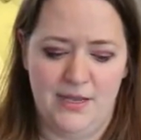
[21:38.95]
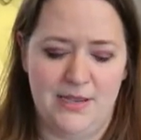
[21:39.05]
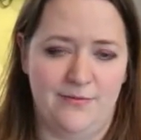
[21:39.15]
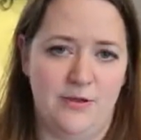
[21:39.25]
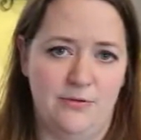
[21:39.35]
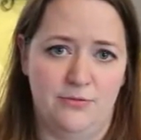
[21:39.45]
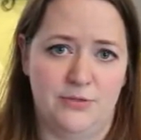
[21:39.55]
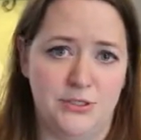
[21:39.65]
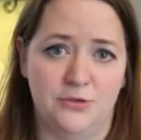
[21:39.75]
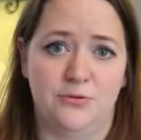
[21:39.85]
if you
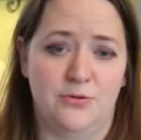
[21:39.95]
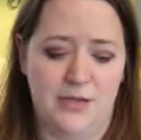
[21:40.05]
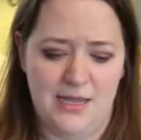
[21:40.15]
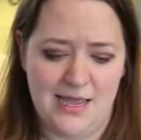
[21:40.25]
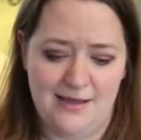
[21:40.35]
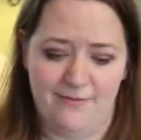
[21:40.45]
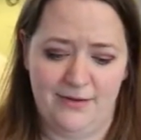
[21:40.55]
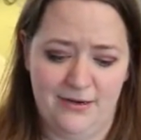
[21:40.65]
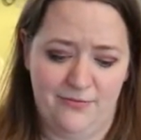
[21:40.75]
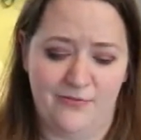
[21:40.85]
do,
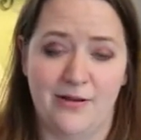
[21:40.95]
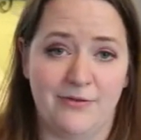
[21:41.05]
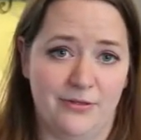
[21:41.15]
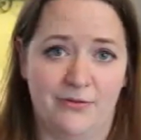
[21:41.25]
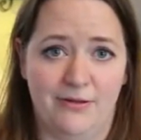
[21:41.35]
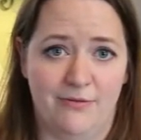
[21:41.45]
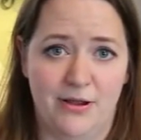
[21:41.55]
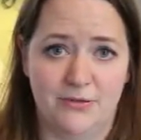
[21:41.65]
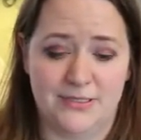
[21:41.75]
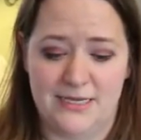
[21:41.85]
you know, for every 3
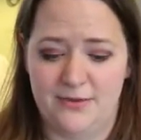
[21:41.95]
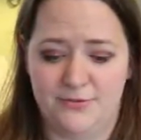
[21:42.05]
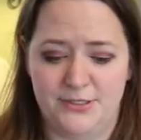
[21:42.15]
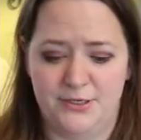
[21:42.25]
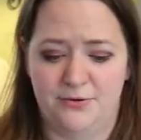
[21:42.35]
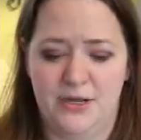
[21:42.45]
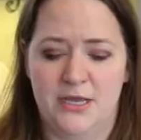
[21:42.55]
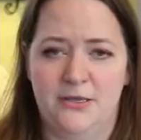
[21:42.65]
rows that you do,